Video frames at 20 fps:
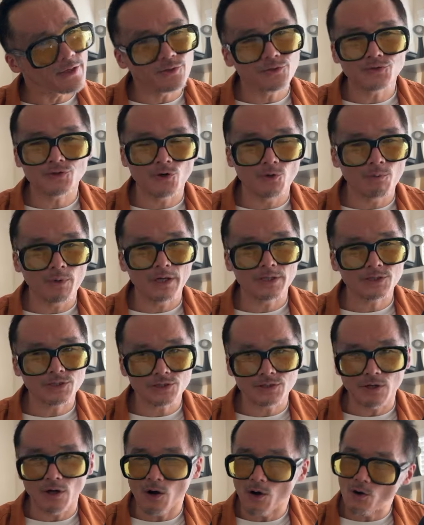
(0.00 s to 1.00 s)
you so much
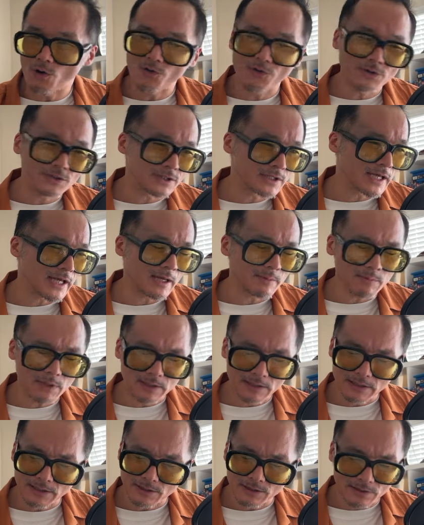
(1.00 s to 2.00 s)
all the same.
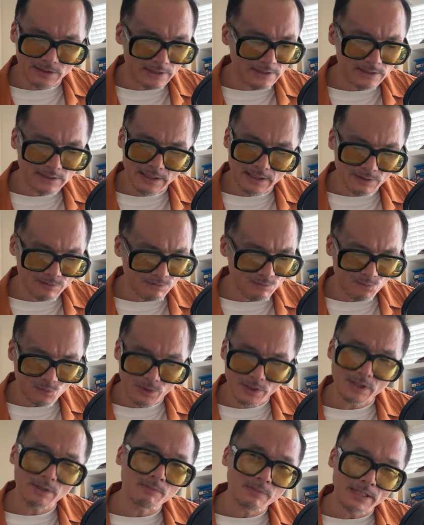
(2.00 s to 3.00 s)
You know, it
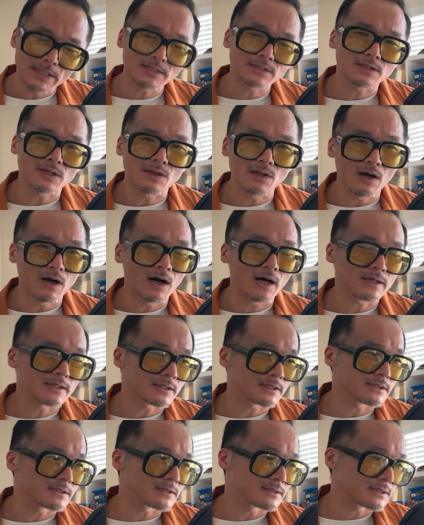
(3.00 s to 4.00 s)
really means a lot,
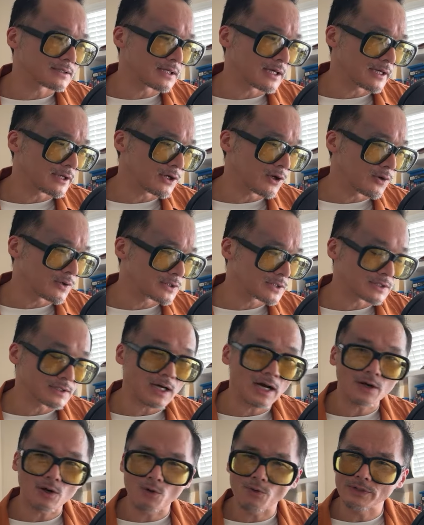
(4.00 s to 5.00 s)
and I know it's
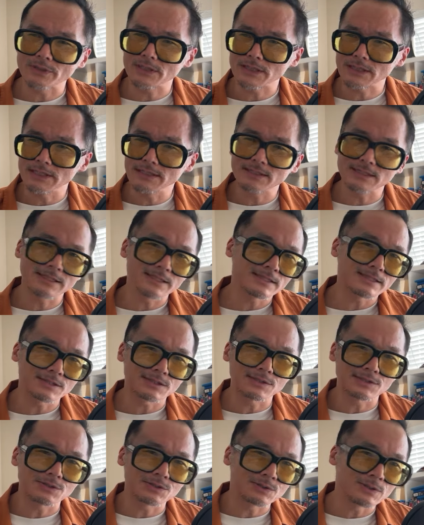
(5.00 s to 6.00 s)
not always easy to
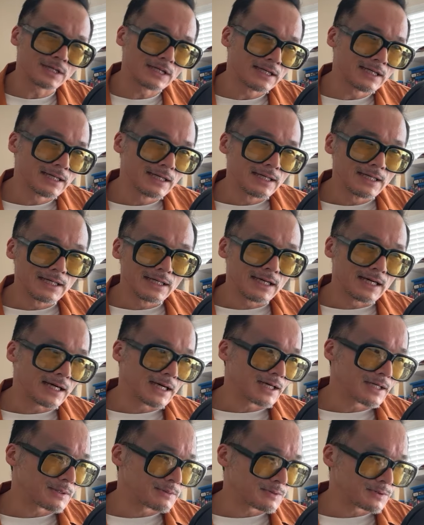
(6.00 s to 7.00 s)
do
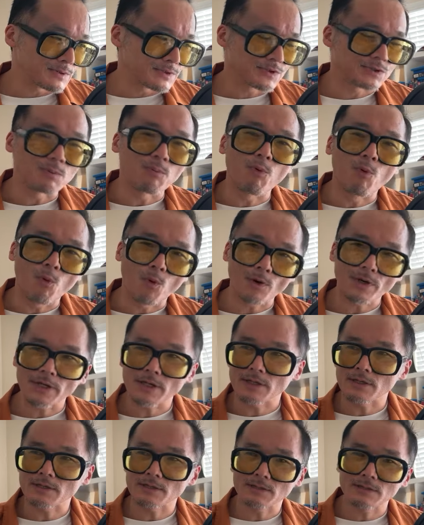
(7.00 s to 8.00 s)

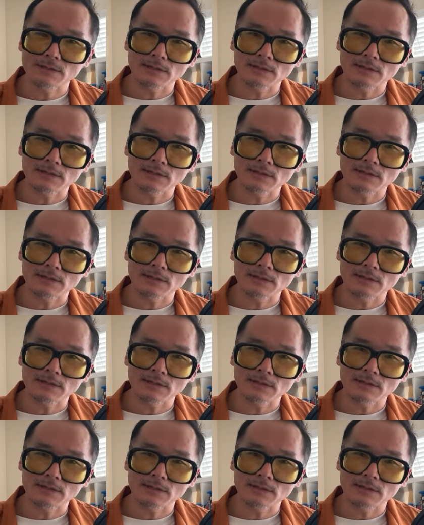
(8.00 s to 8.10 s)
supporting